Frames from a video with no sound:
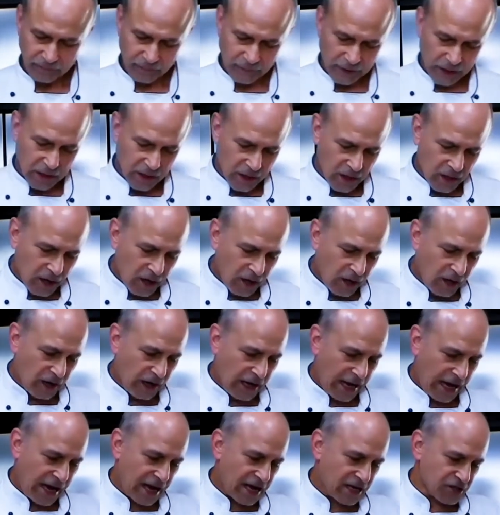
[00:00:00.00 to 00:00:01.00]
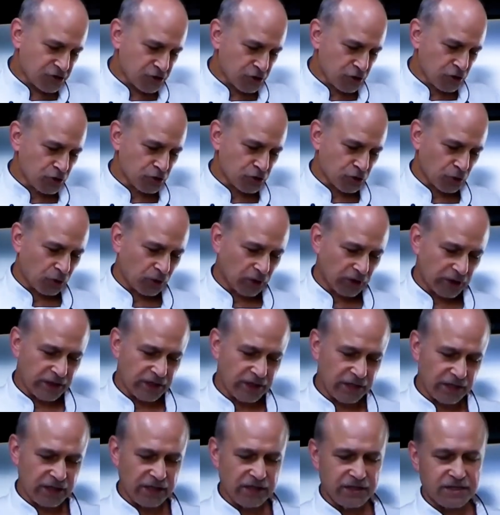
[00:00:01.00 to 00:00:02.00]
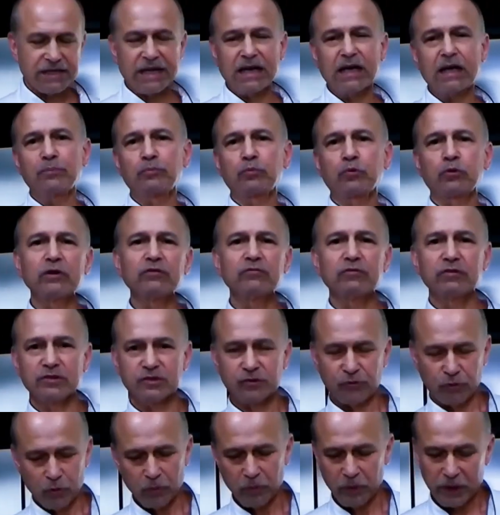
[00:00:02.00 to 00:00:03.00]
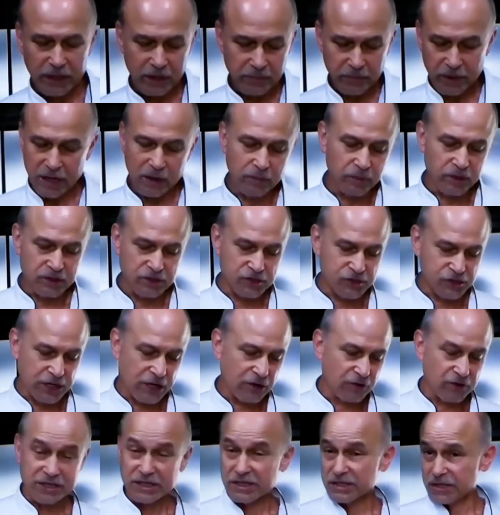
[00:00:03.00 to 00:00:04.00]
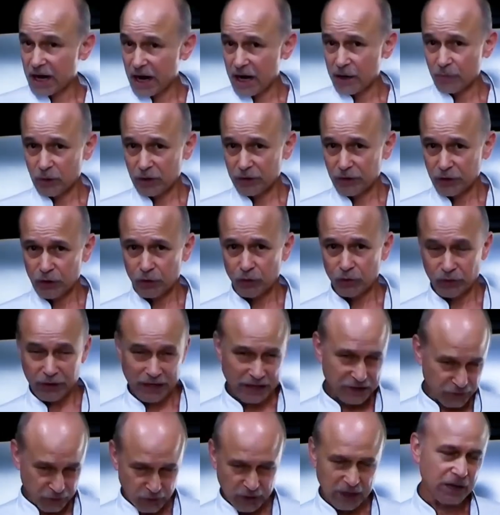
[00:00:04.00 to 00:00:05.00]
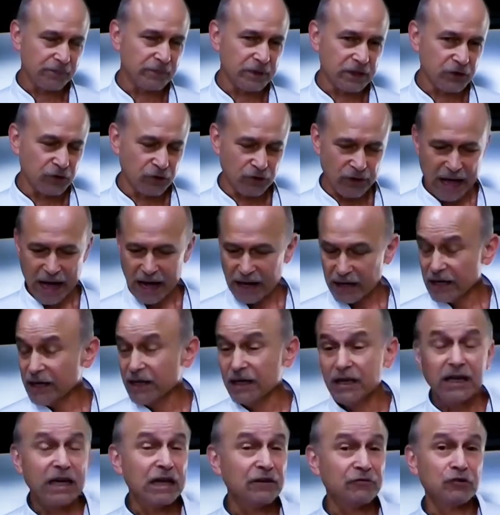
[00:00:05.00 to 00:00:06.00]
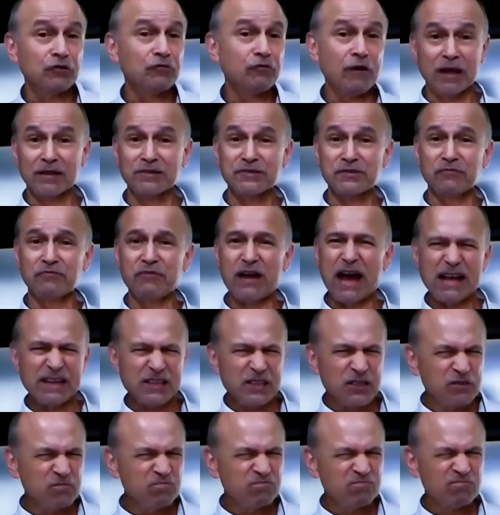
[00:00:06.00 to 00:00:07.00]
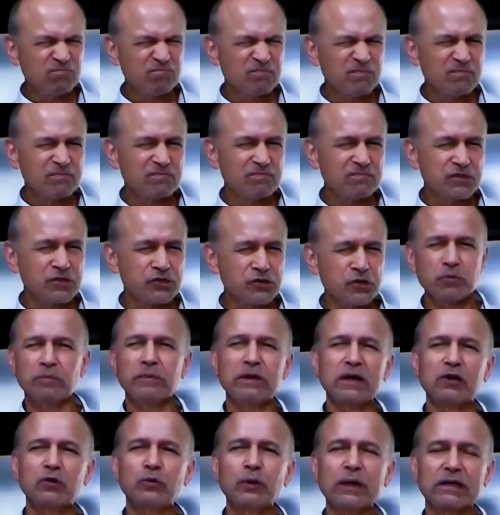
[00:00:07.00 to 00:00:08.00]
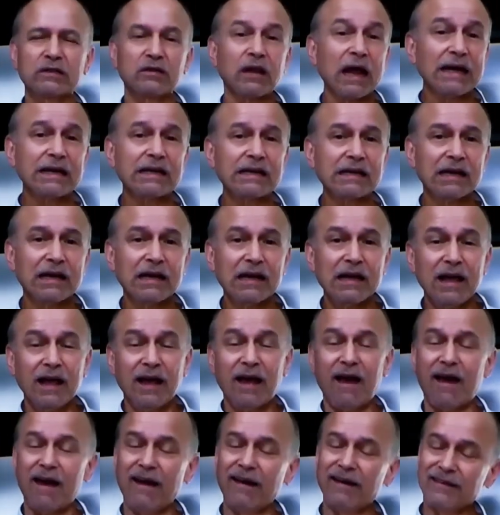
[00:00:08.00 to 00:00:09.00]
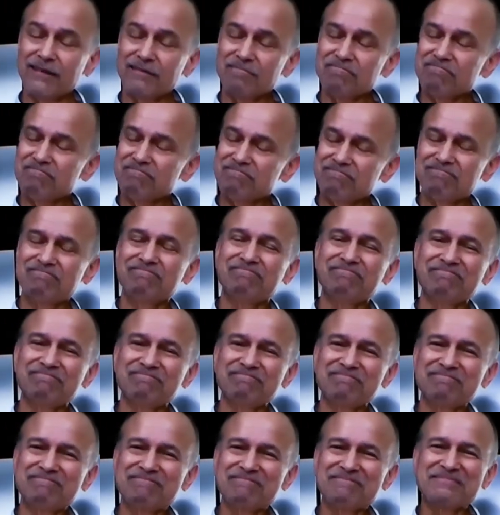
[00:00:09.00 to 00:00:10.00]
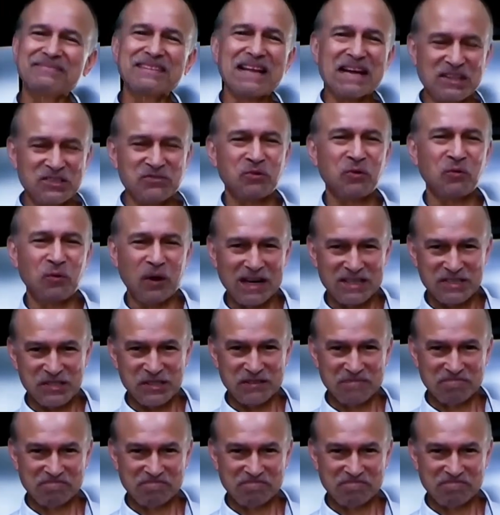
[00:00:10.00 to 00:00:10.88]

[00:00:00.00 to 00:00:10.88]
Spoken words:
As usual, it is a privilege for me to be able to share this time with you. Thanks for letting me do that. If you found some value, shoot me a quick like, and thanks for watching.